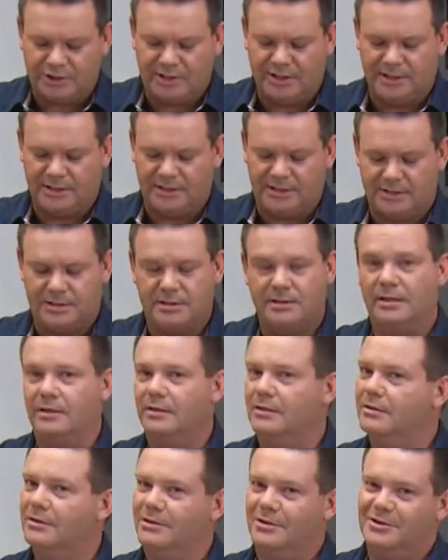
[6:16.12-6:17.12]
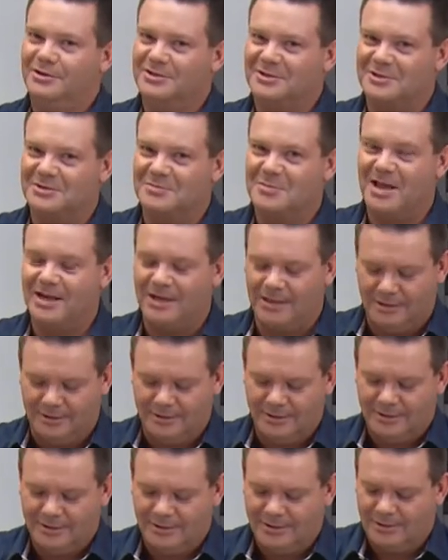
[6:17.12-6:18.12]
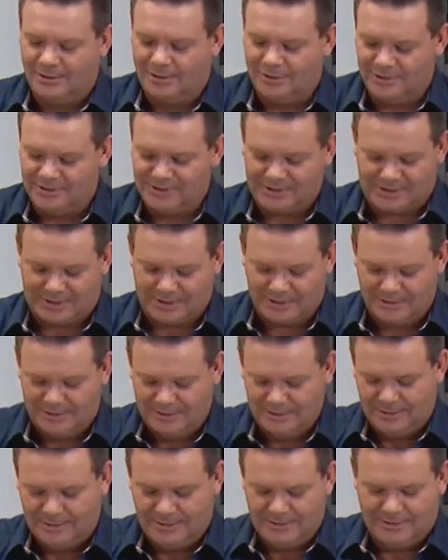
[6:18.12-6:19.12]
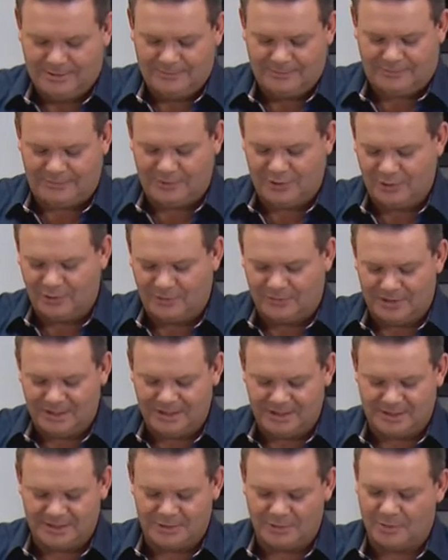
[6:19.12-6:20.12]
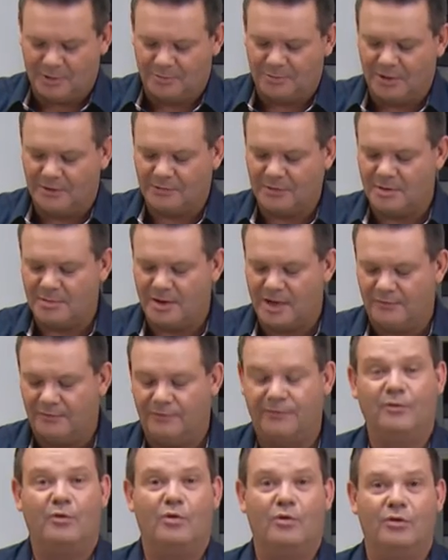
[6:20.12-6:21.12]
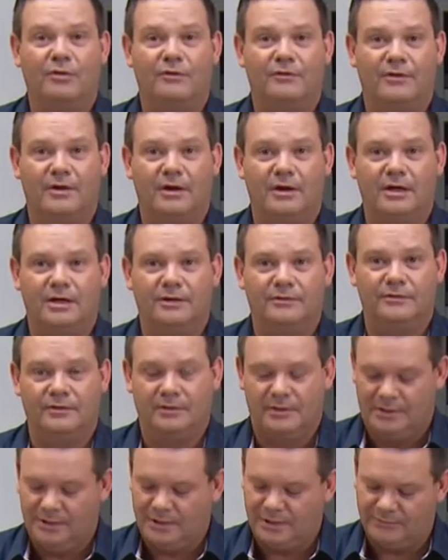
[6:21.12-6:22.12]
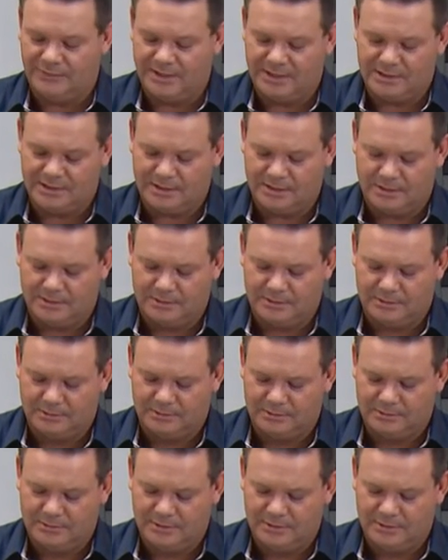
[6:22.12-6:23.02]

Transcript: chilies. Now you can use as many or as few of these as you want, but I've got about 4 or 5 of these little